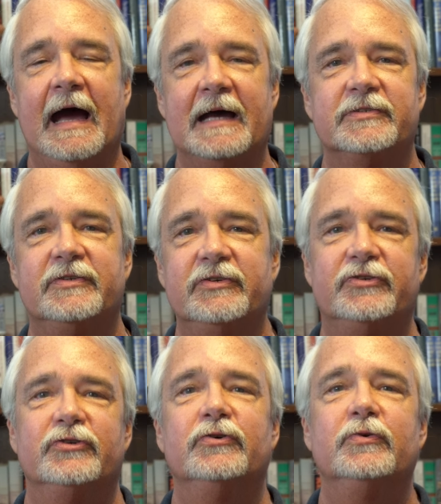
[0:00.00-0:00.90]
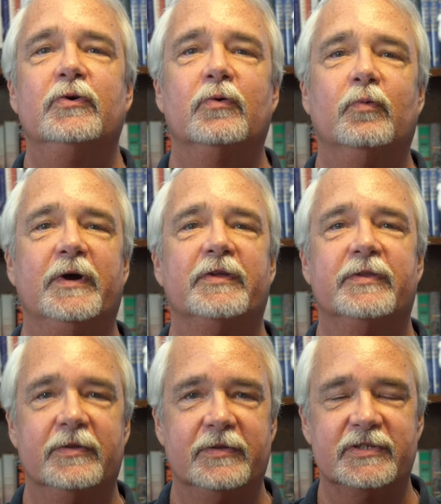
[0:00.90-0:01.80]
has to do
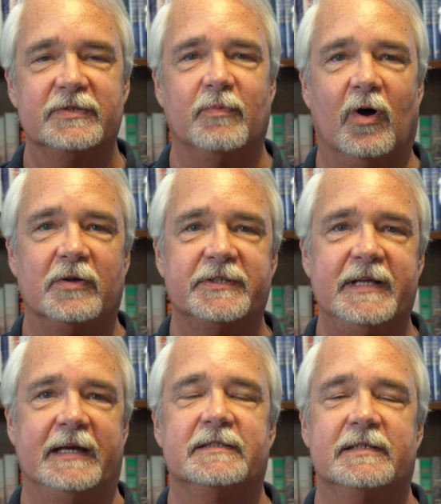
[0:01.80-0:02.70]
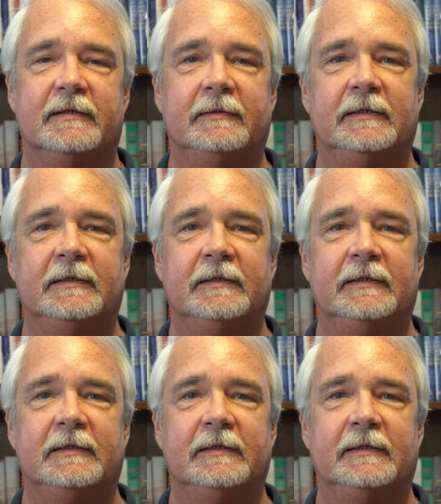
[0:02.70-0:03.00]
with the small states.